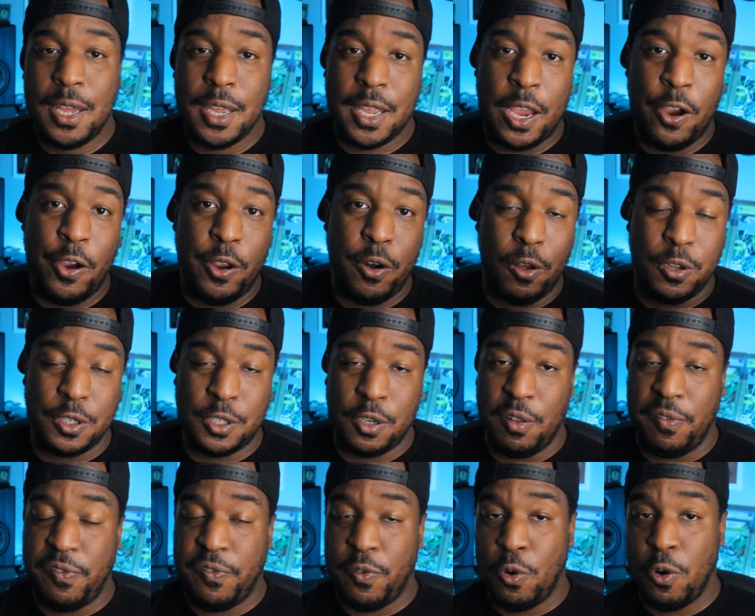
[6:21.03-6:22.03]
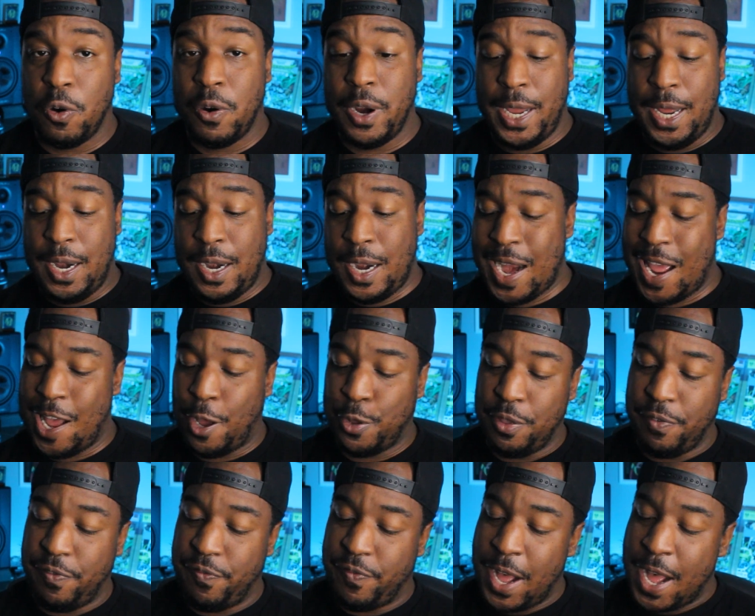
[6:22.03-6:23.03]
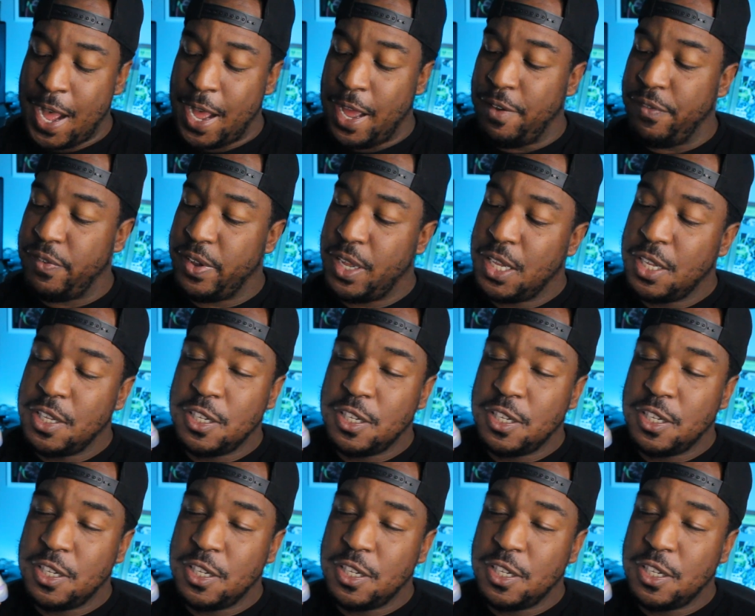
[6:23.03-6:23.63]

carried on to the 4, and now the 5.